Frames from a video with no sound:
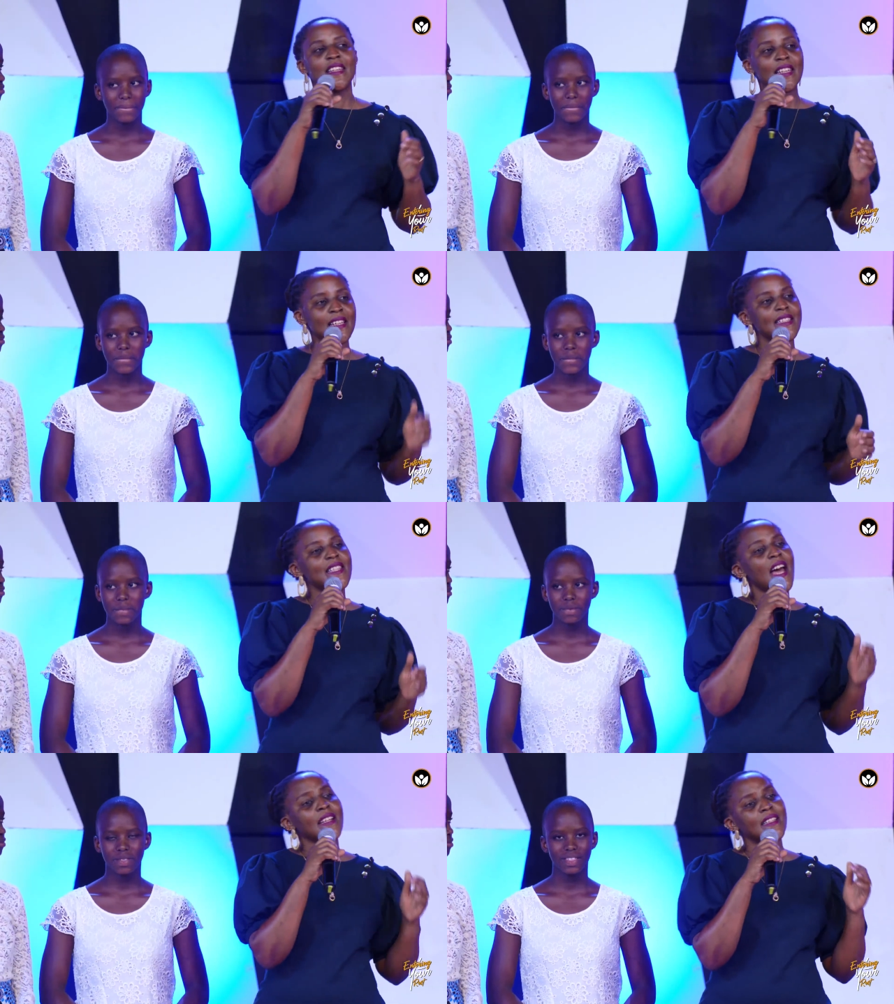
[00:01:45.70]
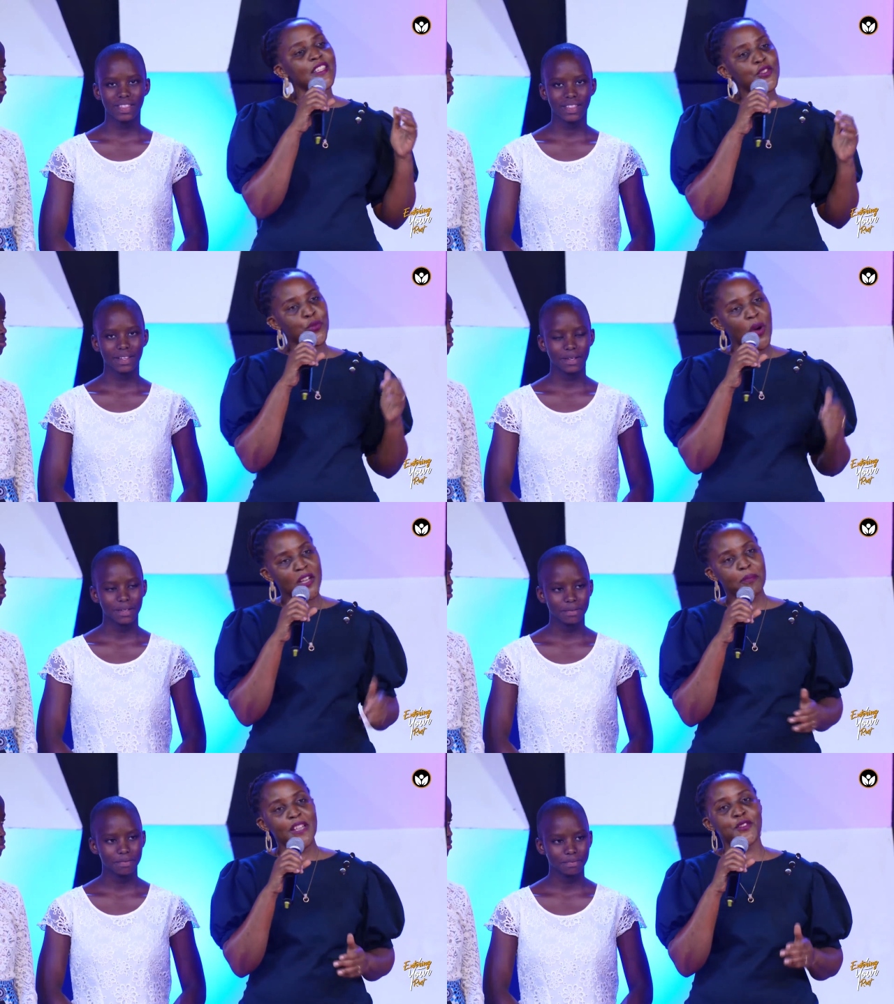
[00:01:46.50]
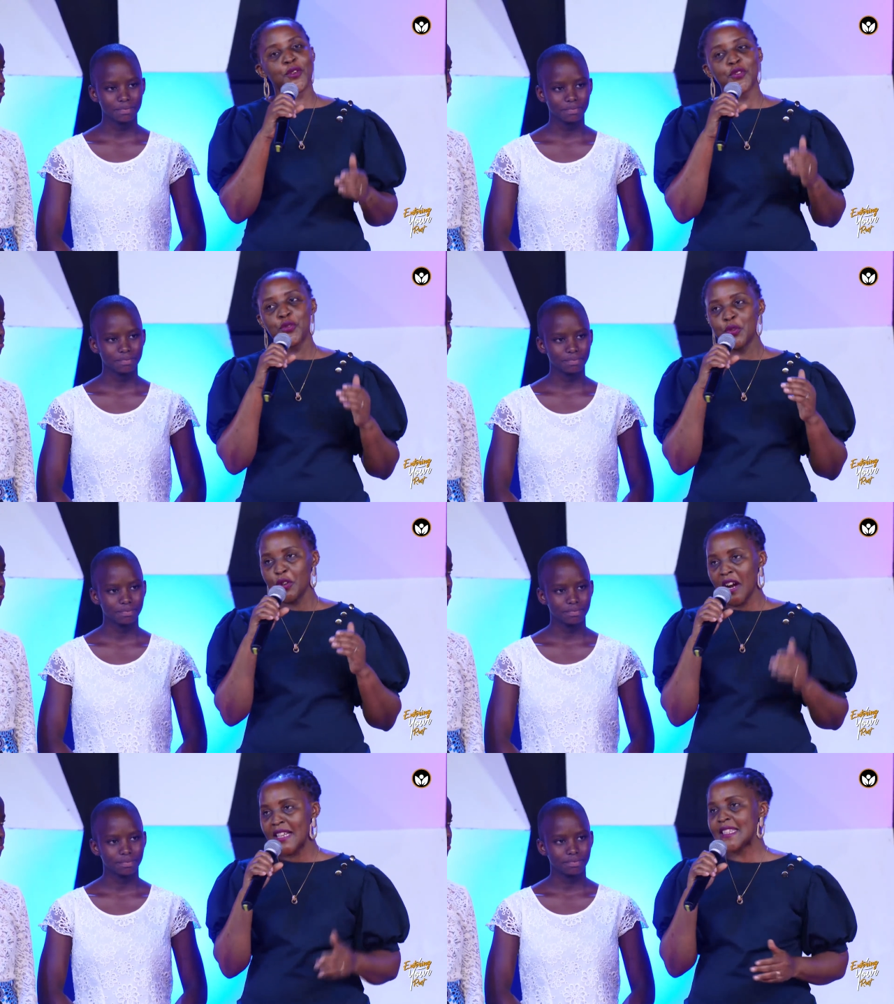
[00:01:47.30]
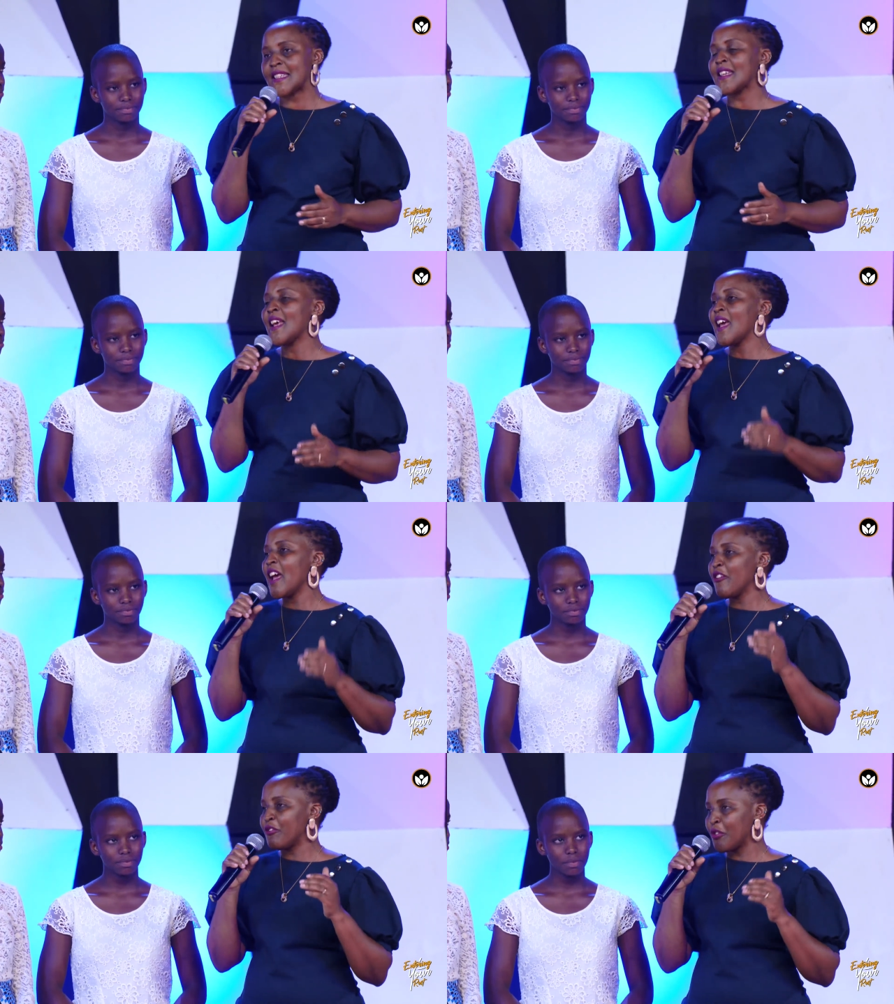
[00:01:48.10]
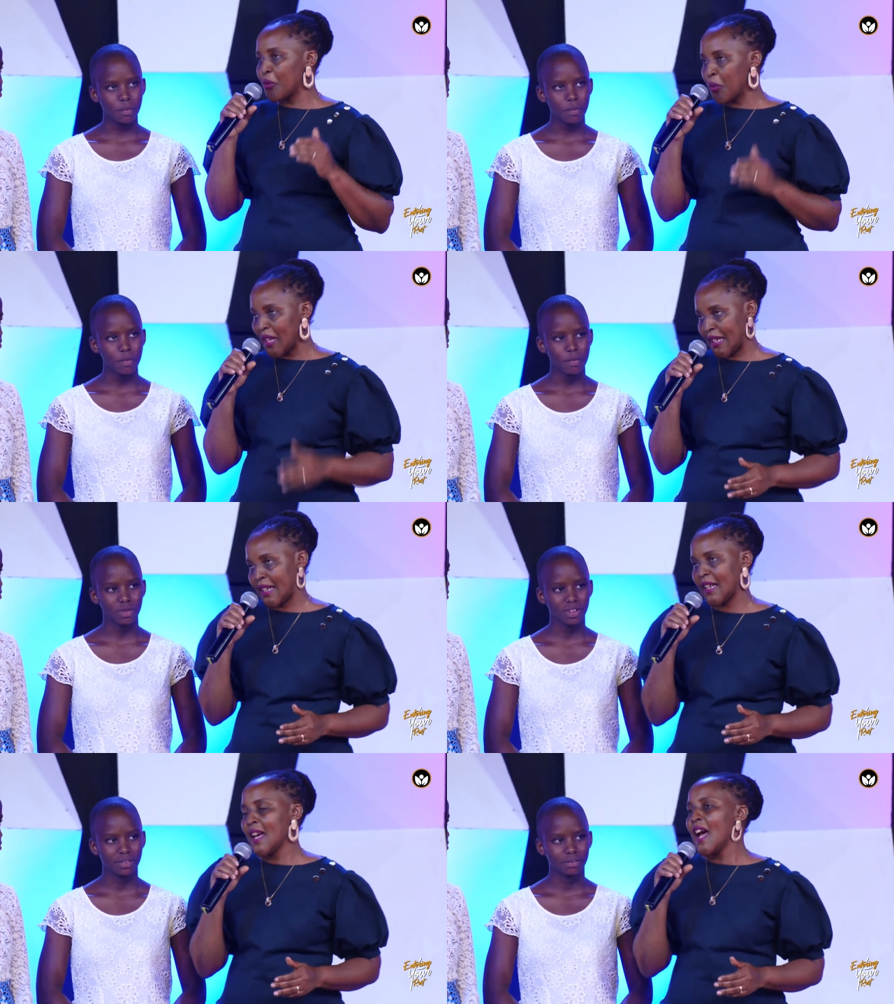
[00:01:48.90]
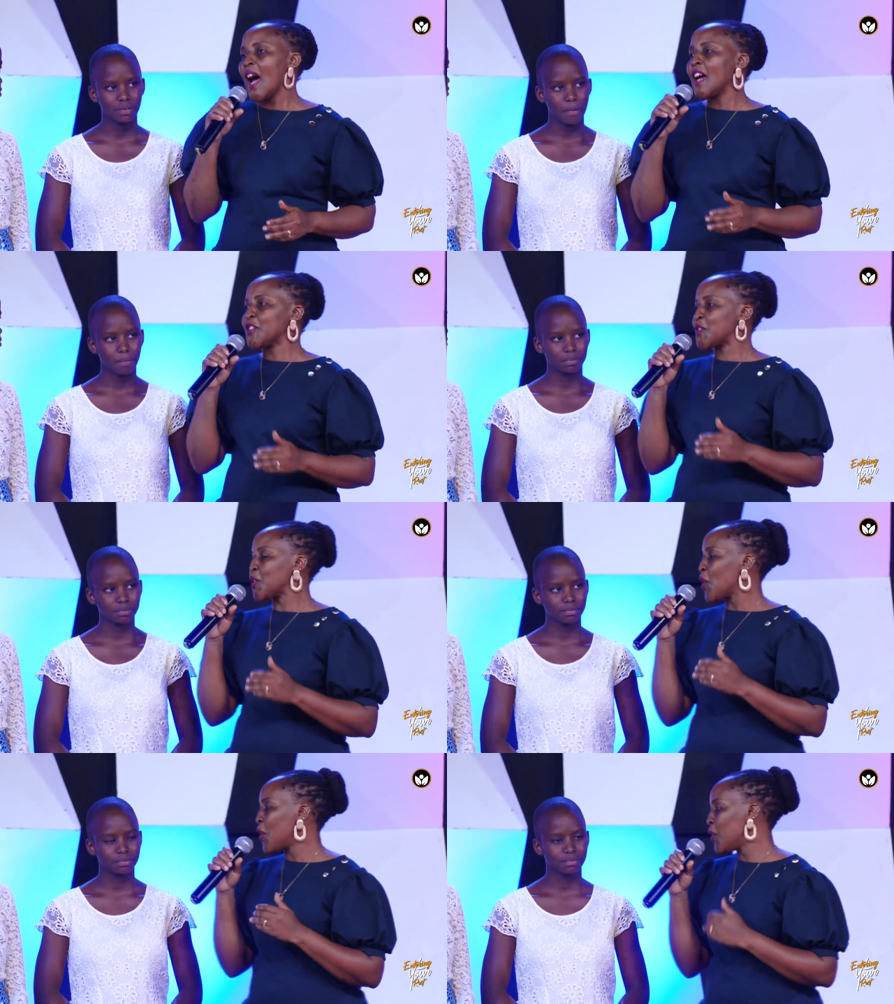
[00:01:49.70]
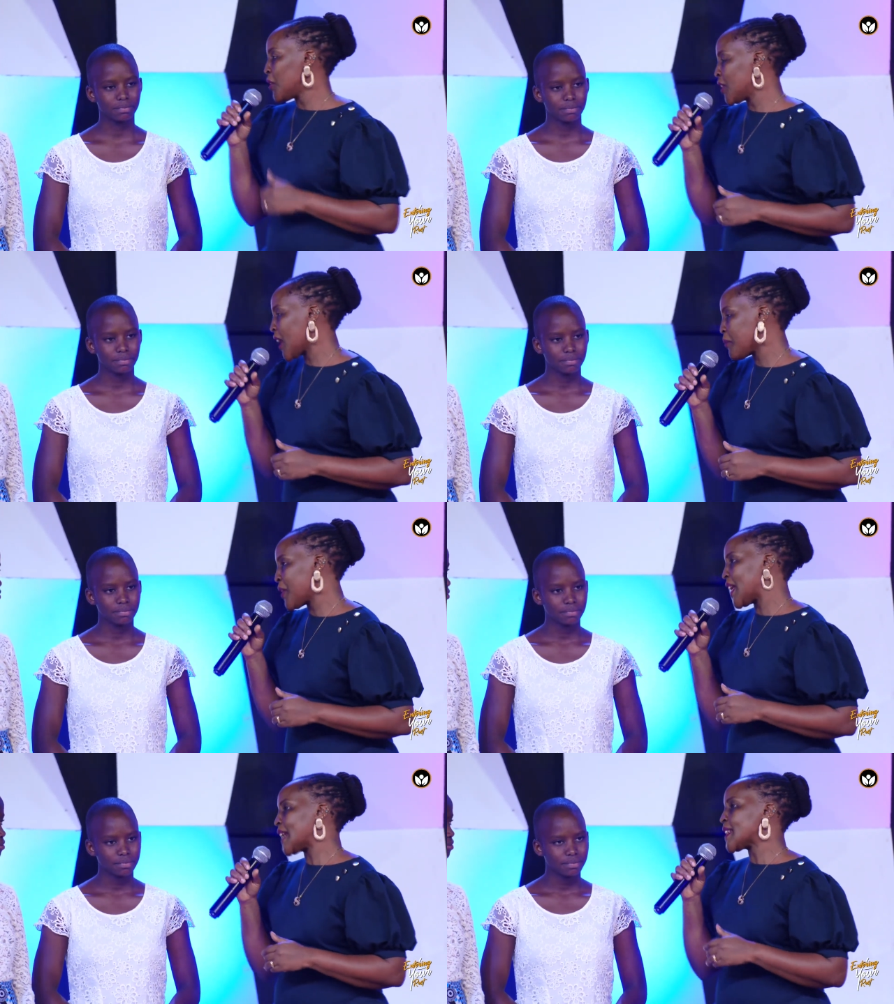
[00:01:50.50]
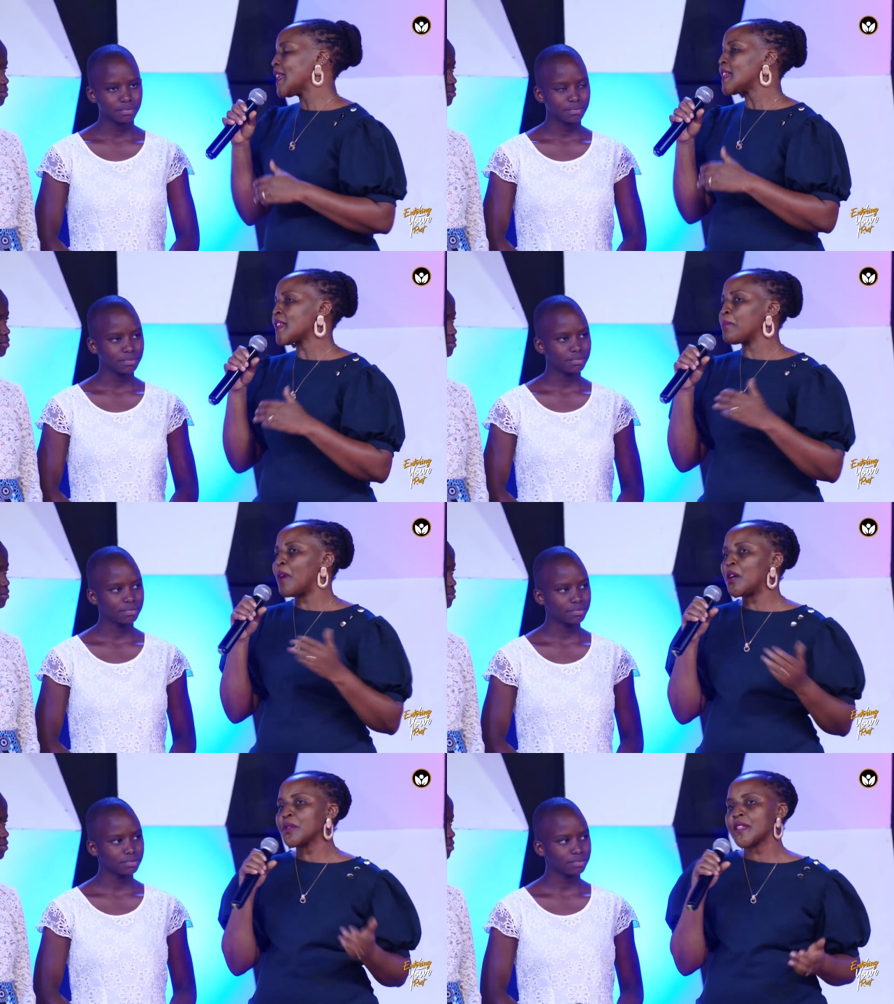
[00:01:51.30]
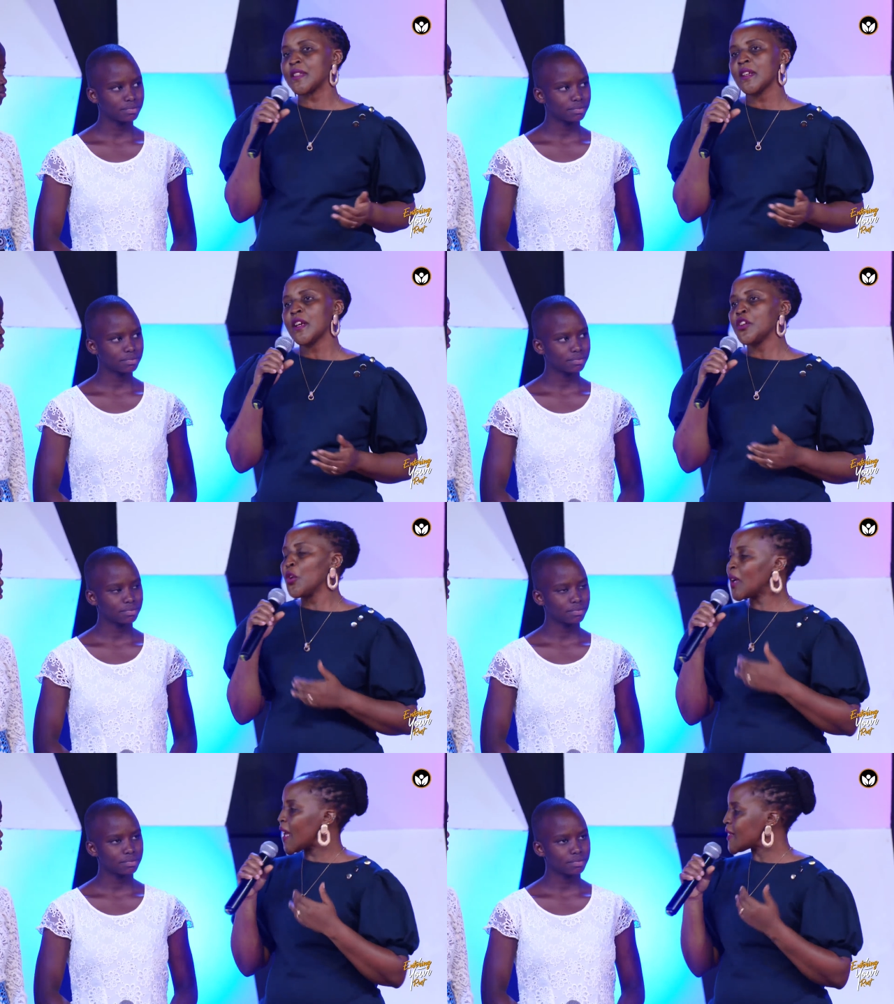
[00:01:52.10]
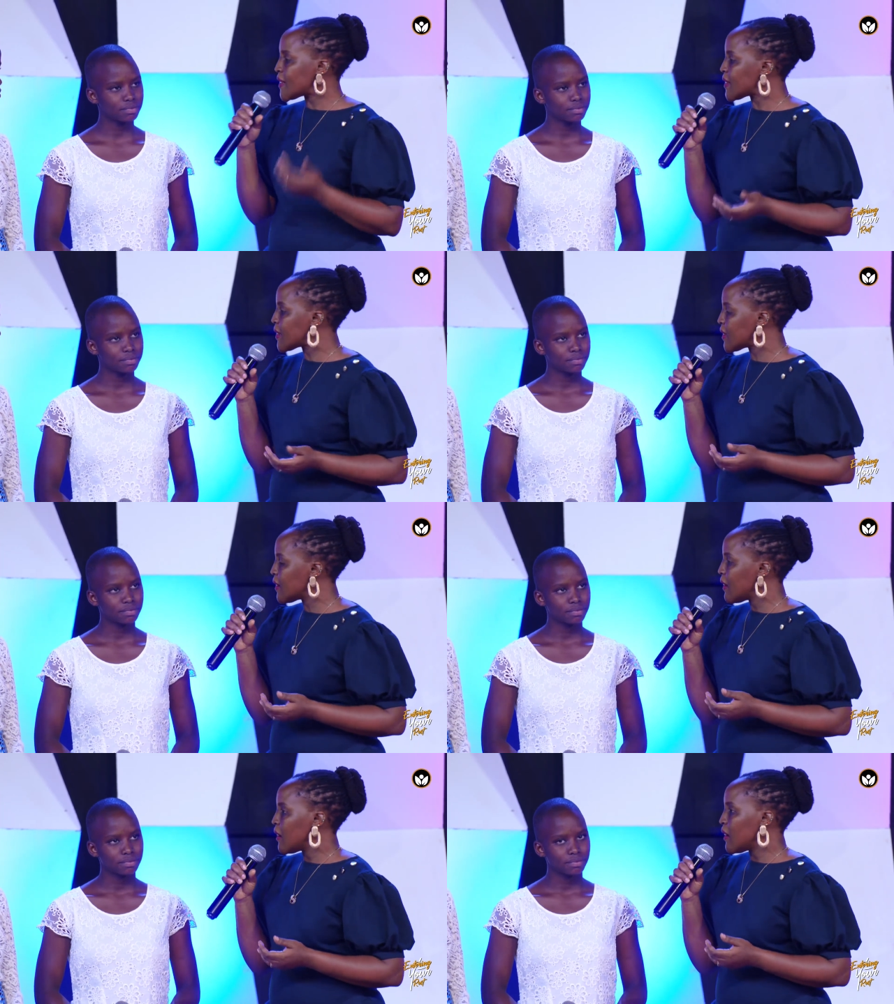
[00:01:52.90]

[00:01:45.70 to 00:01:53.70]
Speaker 1: leads at least one person to Christ every week. And so, Gabriela, tell us about your last